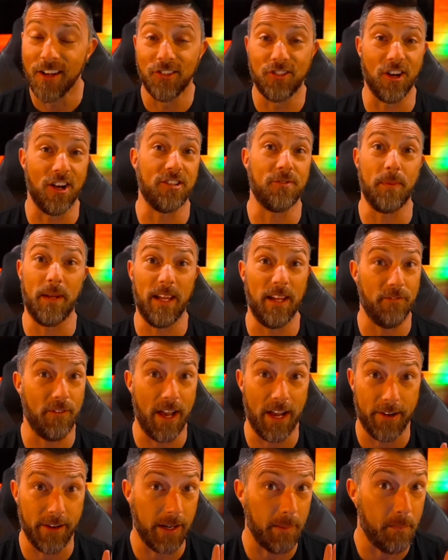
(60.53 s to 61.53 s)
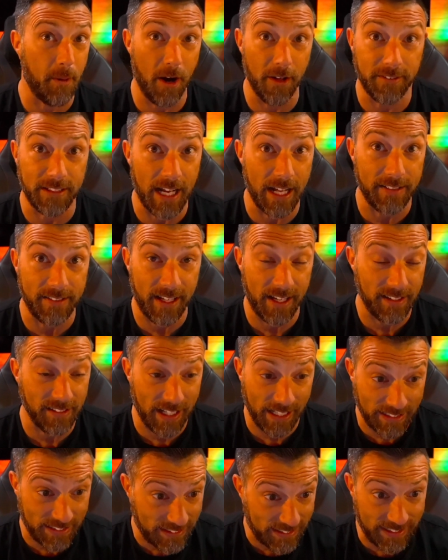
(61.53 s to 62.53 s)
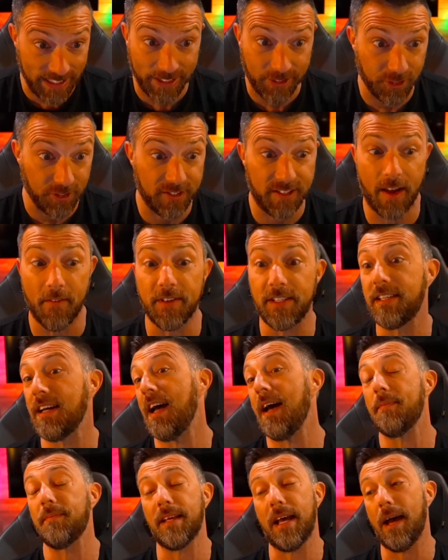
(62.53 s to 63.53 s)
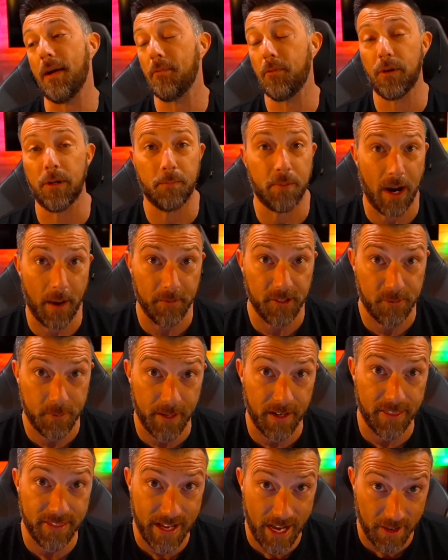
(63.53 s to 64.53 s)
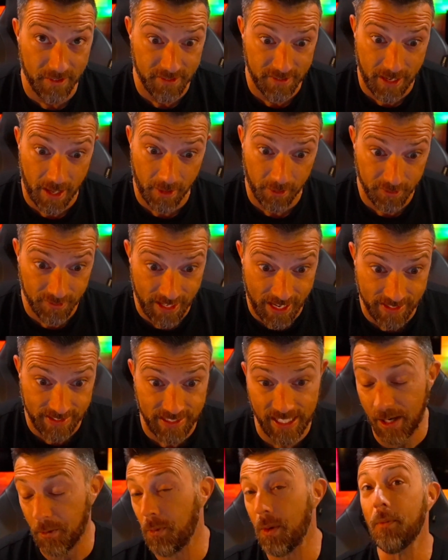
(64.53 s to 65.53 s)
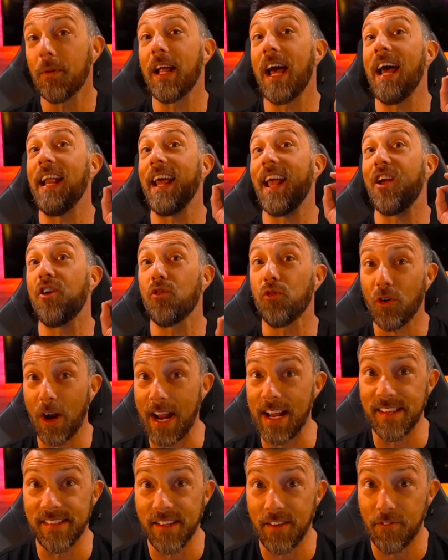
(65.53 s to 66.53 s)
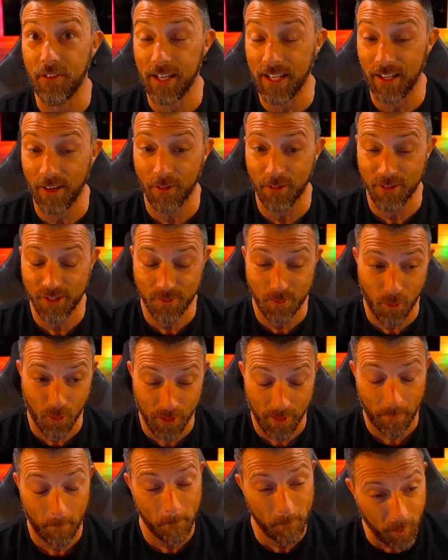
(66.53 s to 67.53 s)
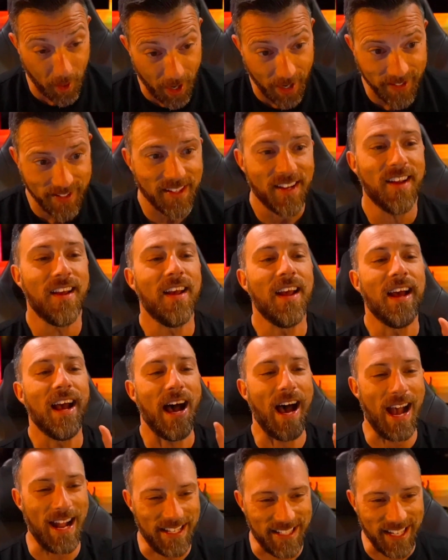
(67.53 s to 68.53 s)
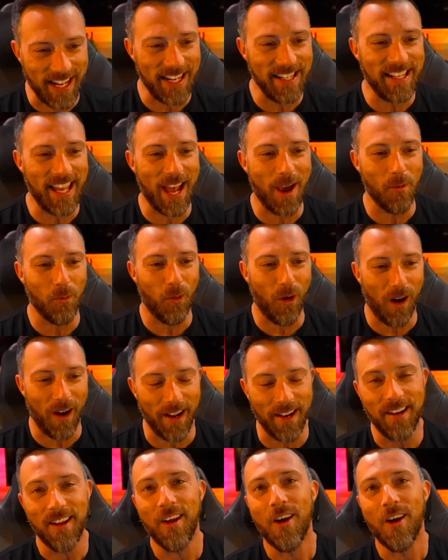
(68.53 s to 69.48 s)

Trust me, if I could have bought that thing like 6 or 7 times, I would have probably spent $1,000 last night. We would have had a crazy video this morning, but I did get one.